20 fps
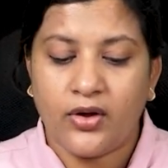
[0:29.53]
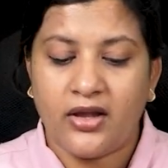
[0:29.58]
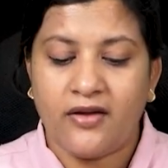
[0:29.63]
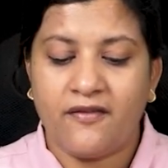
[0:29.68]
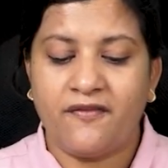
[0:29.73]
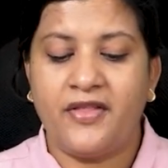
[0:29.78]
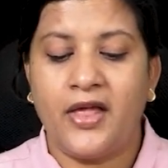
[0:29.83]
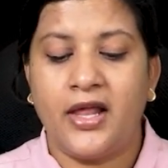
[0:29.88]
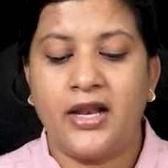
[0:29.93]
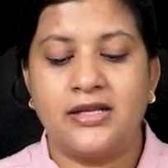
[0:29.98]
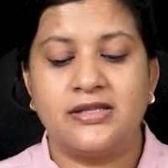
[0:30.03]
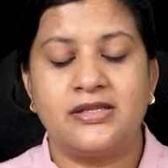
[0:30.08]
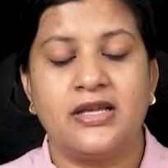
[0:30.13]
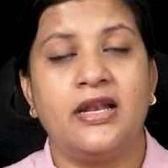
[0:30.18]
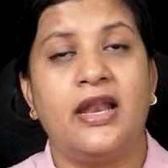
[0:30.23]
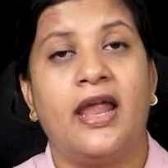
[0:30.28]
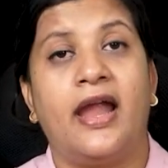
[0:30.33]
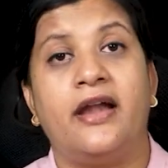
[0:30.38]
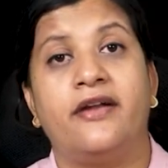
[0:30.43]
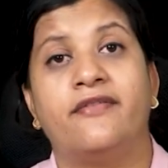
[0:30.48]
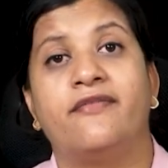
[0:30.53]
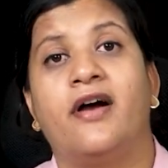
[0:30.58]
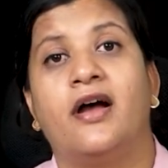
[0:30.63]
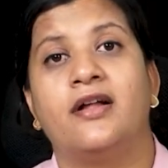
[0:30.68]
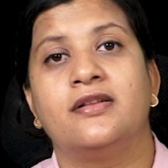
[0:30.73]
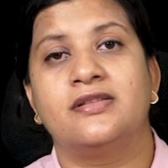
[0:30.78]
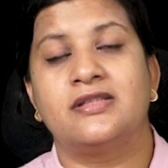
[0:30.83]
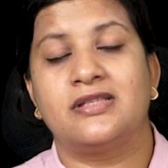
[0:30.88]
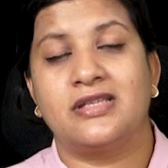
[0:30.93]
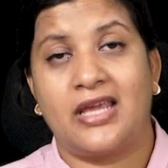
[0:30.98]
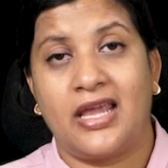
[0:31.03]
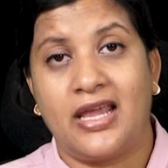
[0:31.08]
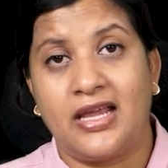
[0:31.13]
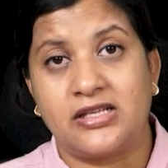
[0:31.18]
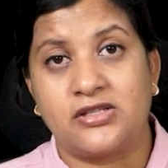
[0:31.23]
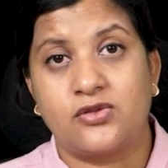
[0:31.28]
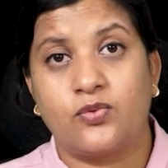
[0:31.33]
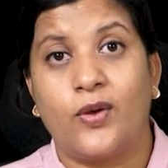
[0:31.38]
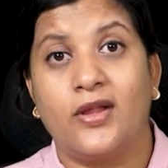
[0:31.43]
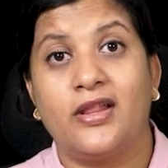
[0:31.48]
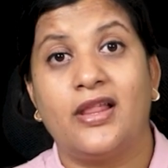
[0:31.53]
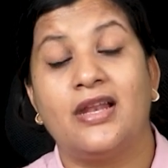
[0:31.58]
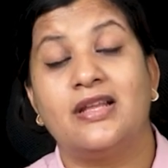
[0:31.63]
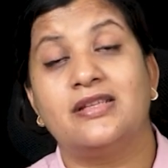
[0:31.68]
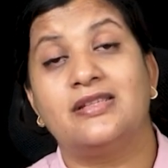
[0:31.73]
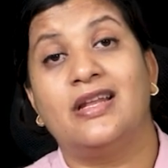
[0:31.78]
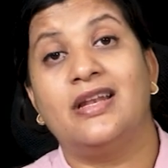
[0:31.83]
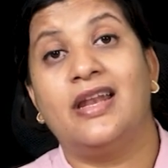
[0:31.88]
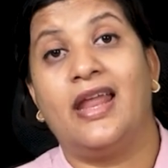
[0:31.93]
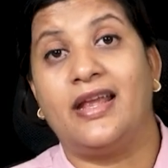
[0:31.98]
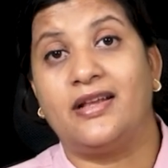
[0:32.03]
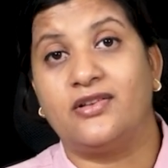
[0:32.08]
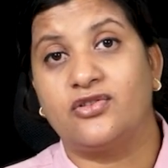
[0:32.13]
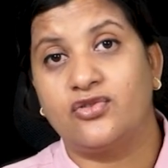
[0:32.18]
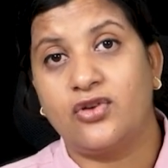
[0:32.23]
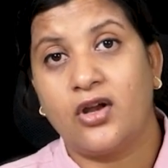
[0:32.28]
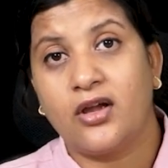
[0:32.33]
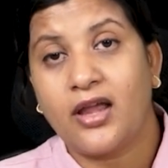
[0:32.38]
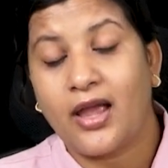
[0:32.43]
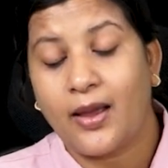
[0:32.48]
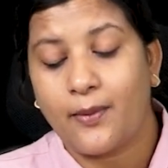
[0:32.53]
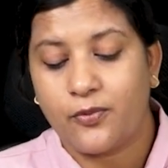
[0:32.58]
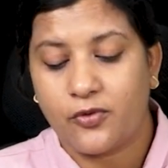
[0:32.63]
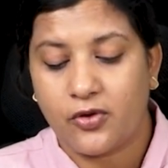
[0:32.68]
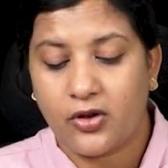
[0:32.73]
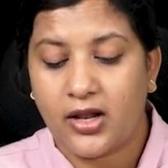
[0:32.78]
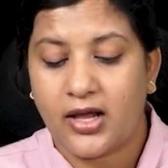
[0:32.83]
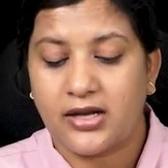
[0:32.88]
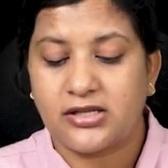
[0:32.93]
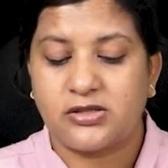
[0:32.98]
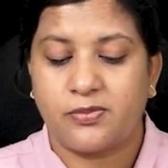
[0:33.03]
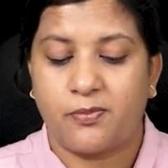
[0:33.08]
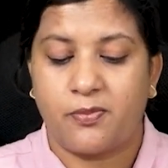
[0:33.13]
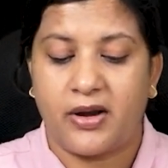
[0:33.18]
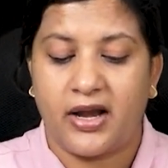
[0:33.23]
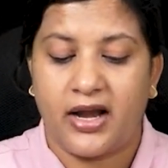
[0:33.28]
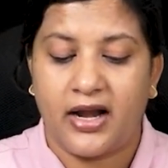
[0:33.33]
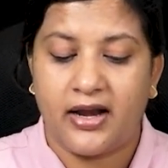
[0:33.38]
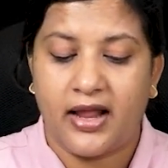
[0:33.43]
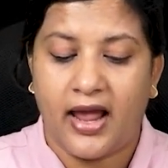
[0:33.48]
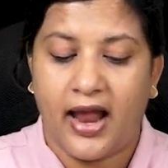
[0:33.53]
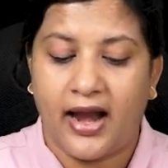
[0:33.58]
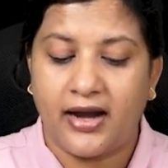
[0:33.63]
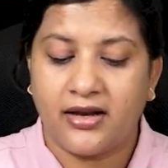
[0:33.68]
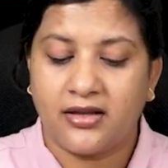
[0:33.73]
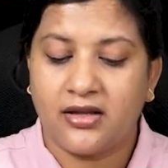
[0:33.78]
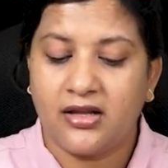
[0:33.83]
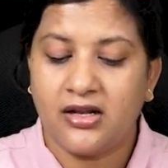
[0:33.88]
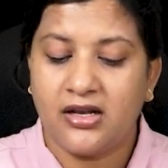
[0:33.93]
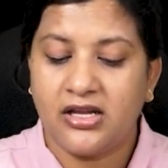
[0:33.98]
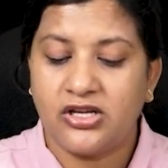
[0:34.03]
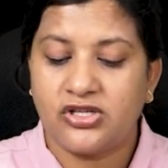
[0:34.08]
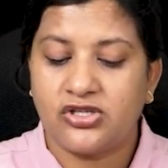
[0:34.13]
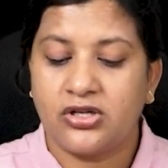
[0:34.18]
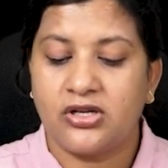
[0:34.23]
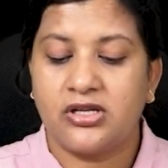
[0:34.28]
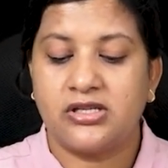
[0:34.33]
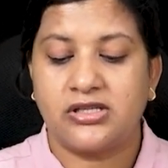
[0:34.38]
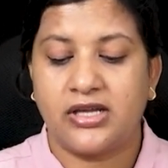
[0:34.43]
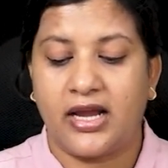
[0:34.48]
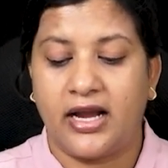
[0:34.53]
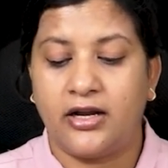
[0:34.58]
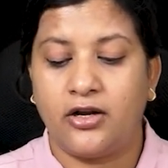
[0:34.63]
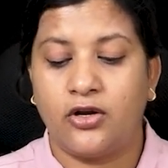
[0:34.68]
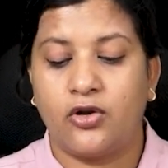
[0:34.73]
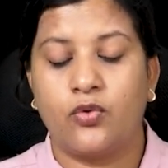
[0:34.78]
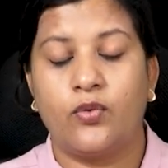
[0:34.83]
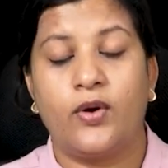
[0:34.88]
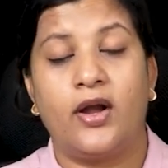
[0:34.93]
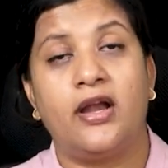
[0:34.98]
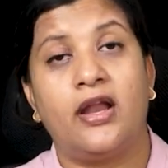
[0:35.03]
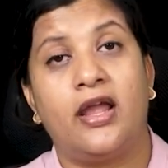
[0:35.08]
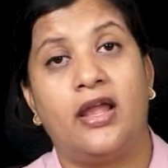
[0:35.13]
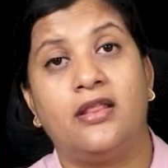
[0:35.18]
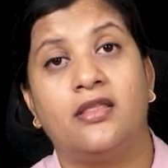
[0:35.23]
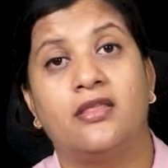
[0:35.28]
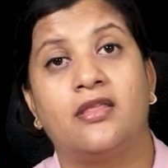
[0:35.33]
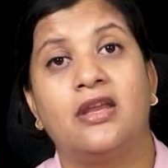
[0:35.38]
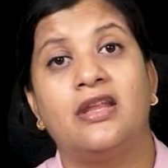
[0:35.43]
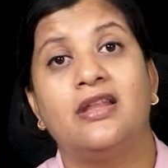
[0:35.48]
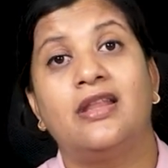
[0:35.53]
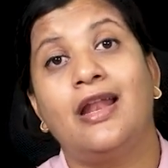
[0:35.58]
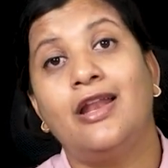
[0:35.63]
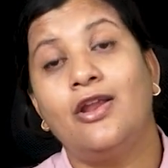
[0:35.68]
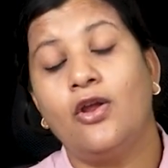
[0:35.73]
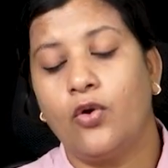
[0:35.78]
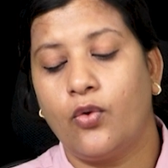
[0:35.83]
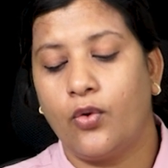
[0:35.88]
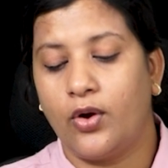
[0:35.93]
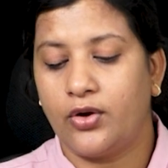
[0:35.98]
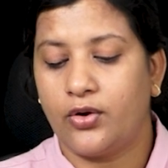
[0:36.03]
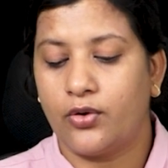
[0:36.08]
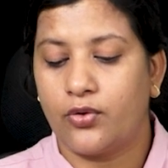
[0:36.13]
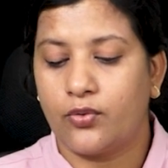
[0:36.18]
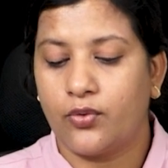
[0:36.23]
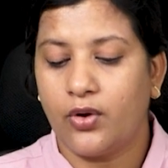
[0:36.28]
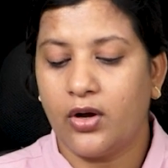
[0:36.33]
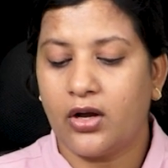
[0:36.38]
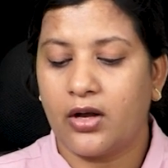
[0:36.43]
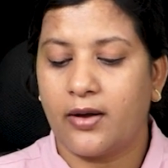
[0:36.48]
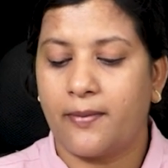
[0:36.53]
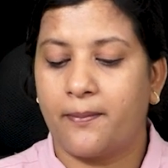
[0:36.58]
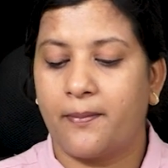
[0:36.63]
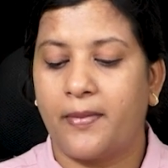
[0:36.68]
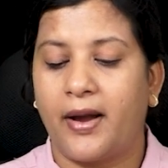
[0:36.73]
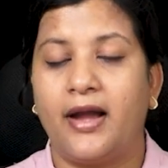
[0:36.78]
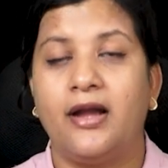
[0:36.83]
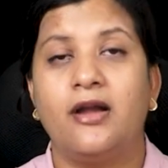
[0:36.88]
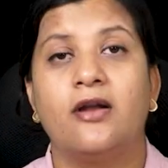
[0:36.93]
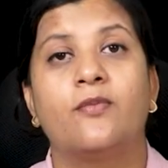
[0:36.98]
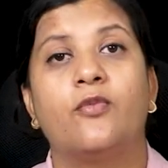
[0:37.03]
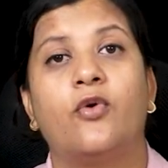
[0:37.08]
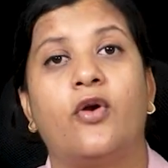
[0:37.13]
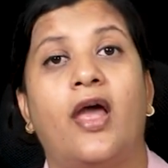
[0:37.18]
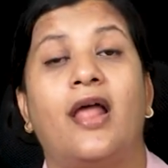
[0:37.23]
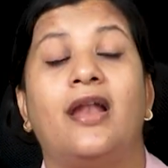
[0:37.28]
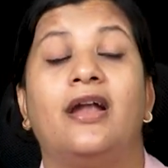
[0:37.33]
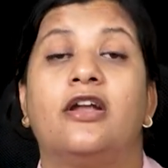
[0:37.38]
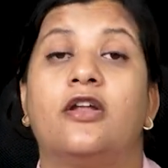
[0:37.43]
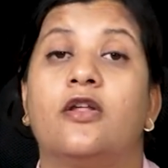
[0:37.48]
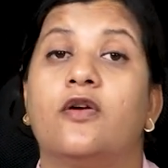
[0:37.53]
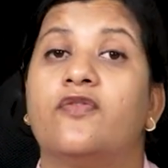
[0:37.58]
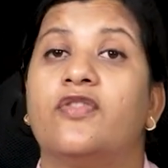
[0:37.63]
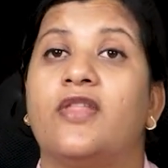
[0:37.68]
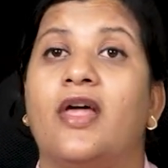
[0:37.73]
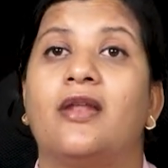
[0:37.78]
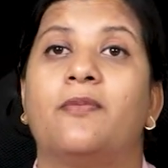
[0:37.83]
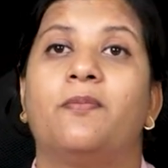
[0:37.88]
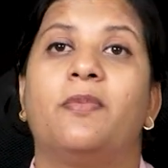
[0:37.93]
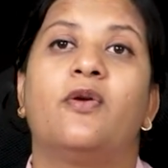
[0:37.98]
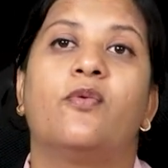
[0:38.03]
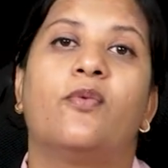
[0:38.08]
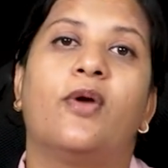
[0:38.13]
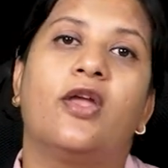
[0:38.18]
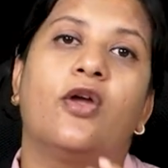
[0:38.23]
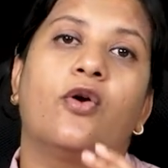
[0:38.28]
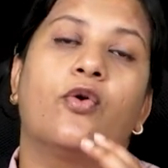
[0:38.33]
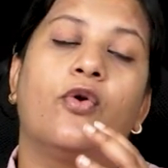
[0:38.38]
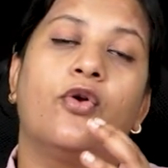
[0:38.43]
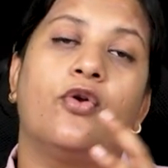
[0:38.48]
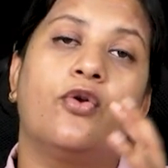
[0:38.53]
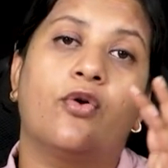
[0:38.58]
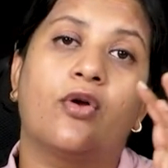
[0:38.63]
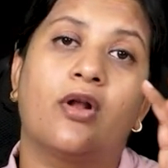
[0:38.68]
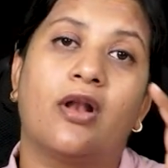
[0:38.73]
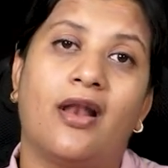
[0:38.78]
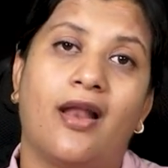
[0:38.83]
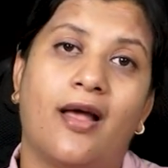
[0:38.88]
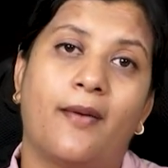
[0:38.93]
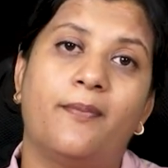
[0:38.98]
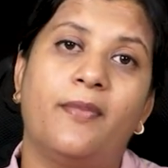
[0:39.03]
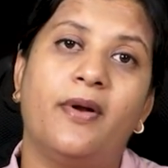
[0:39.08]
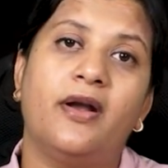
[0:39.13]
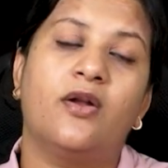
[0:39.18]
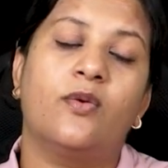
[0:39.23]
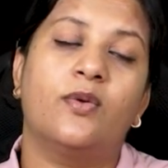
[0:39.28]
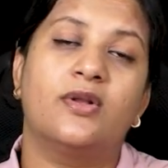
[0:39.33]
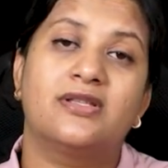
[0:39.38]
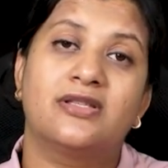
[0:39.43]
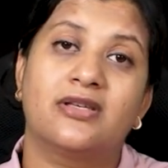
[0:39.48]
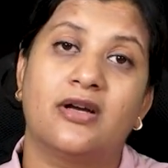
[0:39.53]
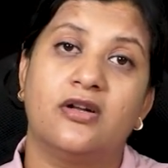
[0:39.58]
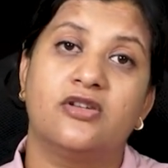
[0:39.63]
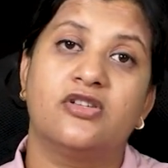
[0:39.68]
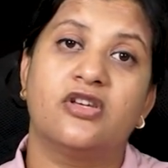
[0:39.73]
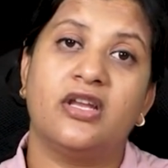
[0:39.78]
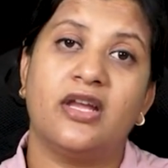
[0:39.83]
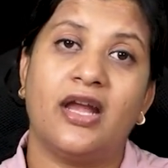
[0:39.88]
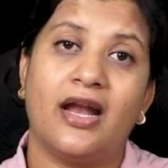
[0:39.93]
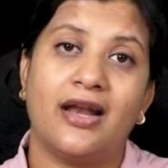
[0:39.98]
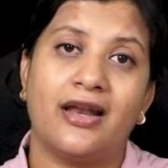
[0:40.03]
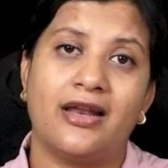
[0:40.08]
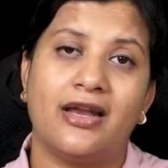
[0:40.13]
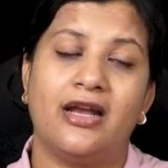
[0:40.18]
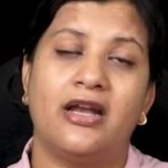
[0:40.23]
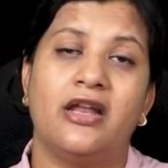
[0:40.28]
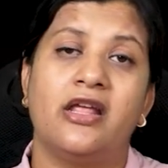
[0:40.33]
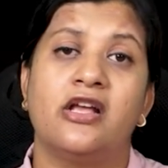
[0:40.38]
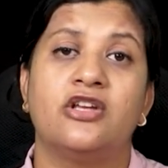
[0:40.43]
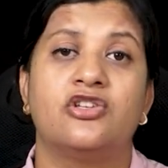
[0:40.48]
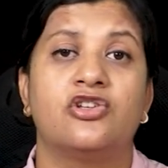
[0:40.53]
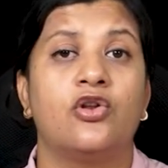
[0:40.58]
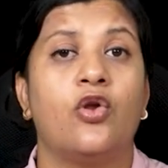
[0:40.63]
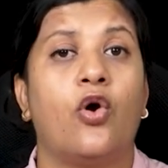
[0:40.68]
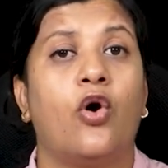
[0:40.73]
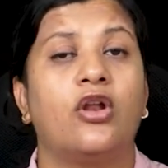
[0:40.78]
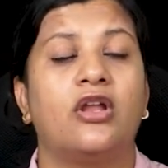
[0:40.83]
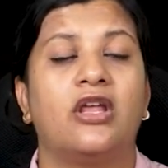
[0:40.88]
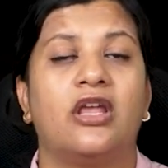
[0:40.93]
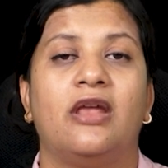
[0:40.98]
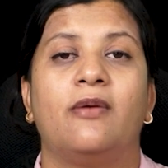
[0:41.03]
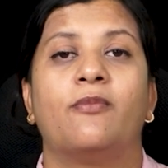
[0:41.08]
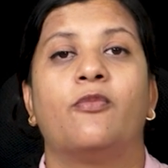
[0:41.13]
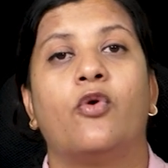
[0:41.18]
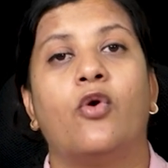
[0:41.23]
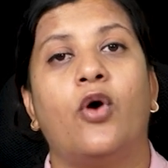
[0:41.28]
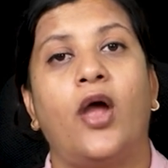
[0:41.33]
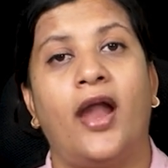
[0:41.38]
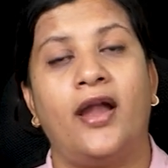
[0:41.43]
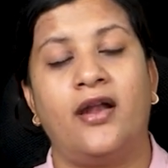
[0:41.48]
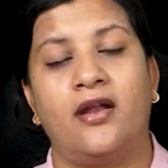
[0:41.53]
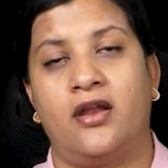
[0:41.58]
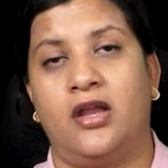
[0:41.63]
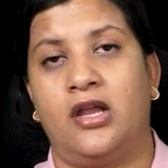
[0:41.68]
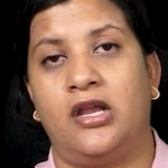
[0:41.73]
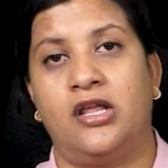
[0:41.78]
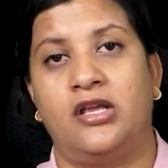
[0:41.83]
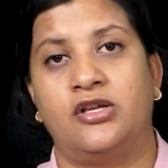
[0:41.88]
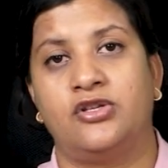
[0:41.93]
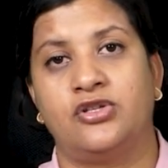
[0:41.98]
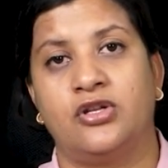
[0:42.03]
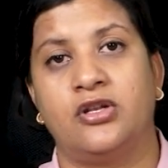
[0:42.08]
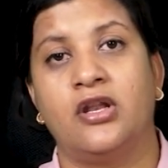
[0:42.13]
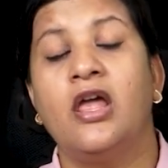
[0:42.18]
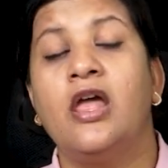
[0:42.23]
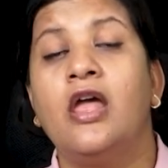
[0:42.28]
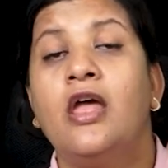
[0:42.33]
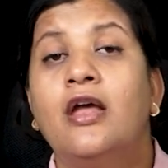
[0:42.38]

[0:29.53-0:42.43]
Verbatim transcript: if there is an advanced case where there is an extracapsular spread and the lesion is N two and N three, then you are going to do a combined modality of therapy where you are going to club it with surgery and radiation or chemo and radiation.